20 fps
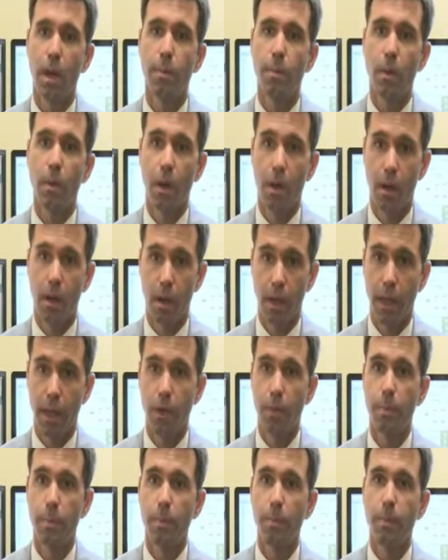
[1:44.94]
com- uh,
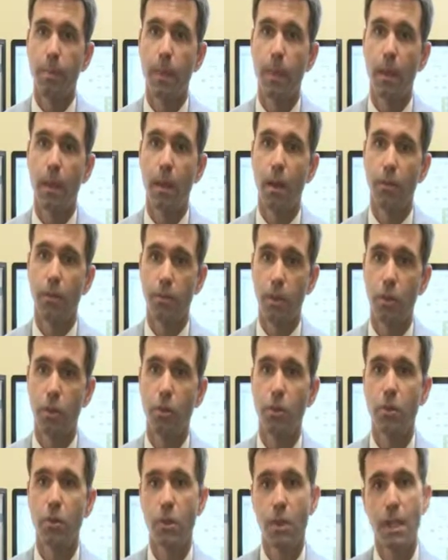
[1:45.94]
help
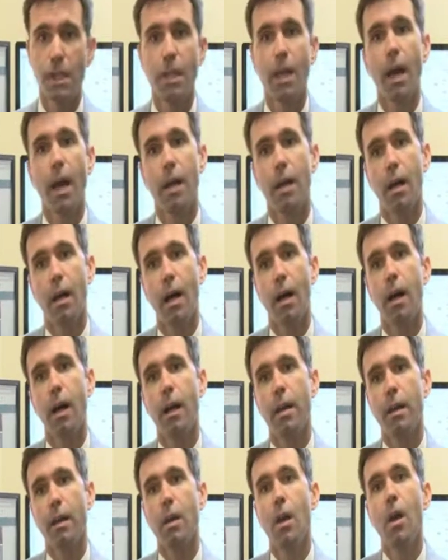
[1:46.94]
officials see eye to
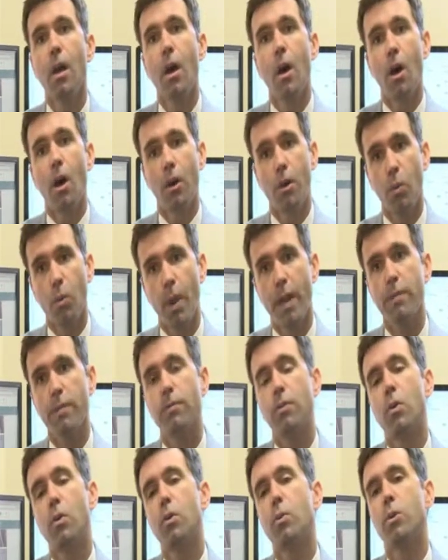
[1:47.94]
eye on a way
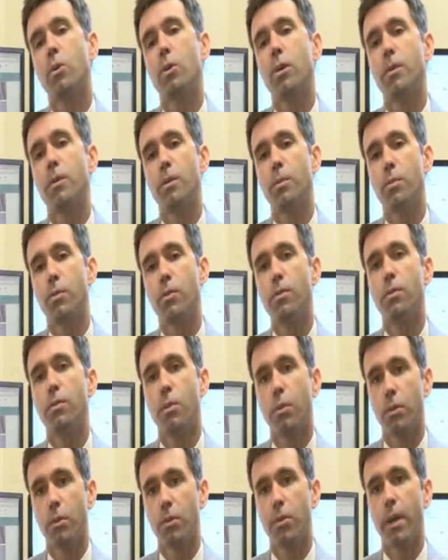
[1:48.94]
forward to move
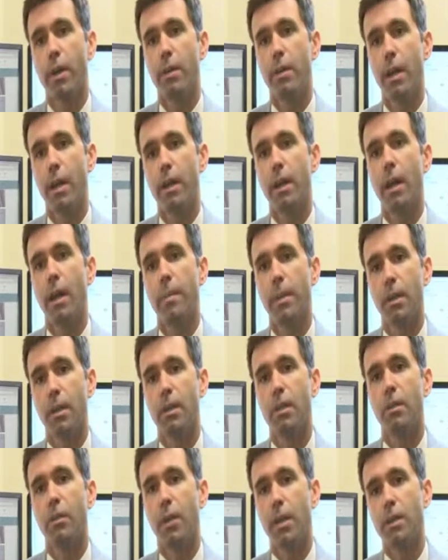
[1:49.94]
towards greater economic
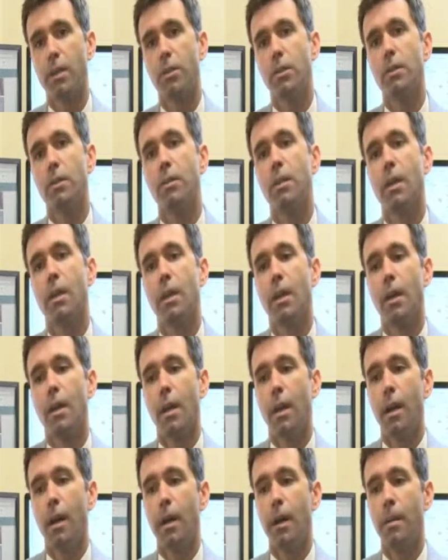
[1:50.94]
integration.
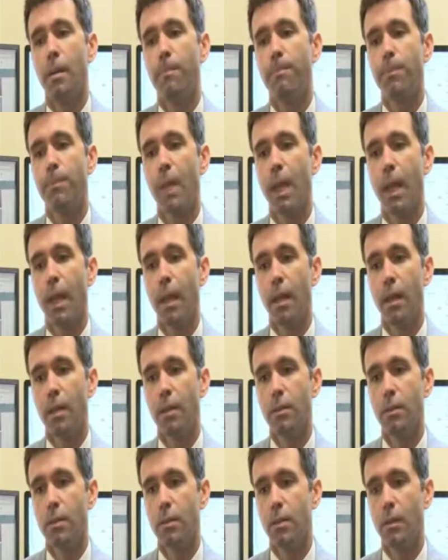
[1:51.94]
Mm-hmm. Um,
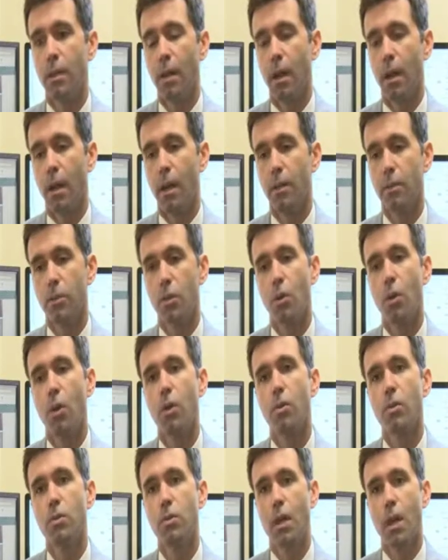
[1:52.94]
and uh, so
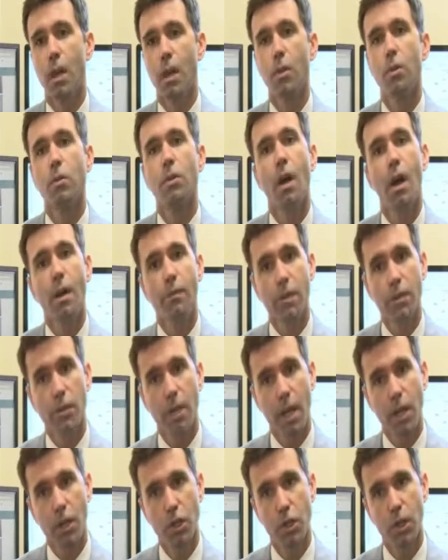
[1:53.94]
those those
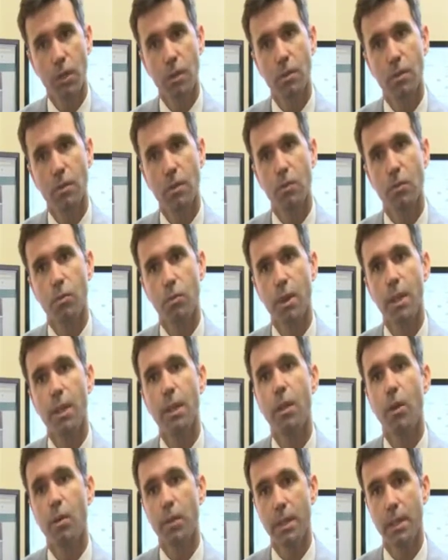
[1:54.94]
conversations
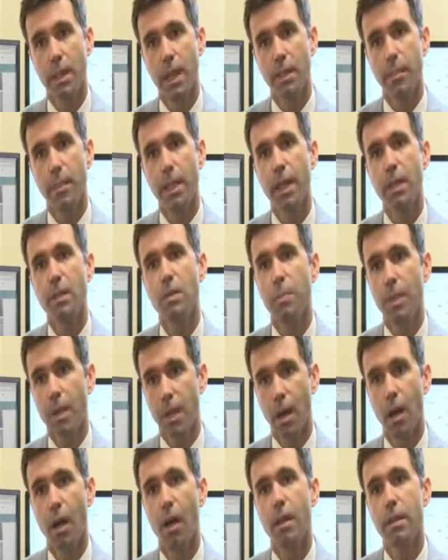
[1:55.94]
really only take place
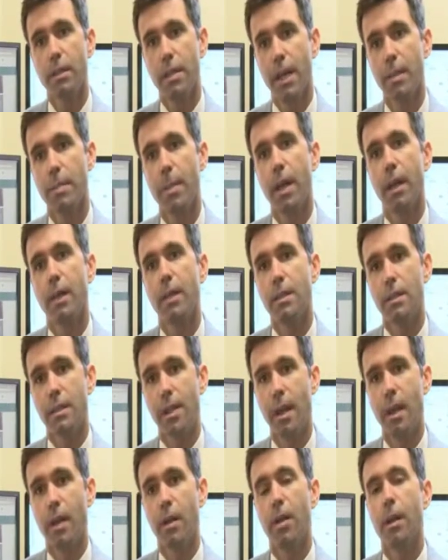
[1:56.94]
because APEC is
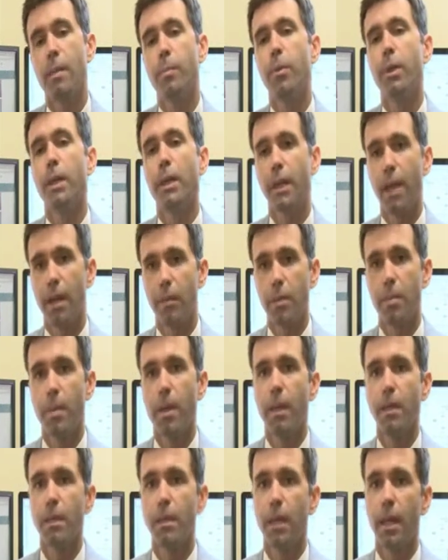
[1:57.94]
there and bringing
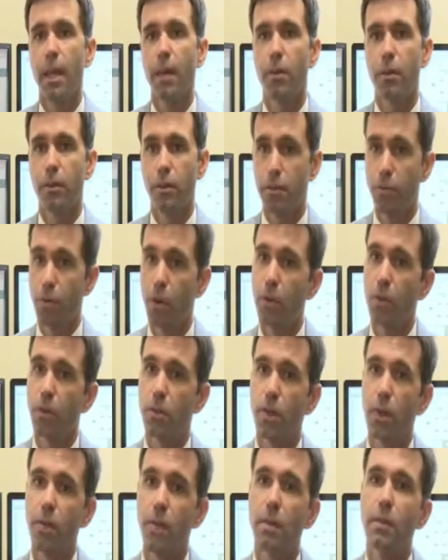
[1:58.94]
everybody together to
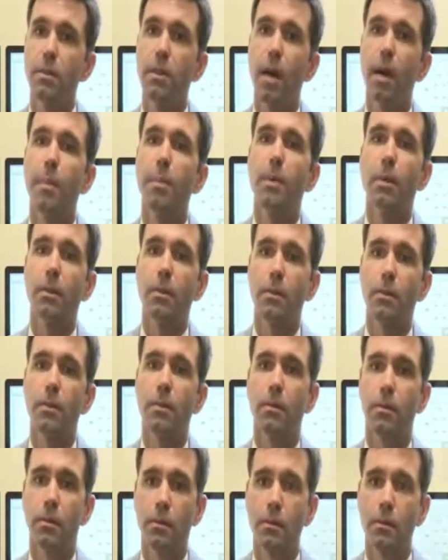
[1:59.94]
focus on these topics.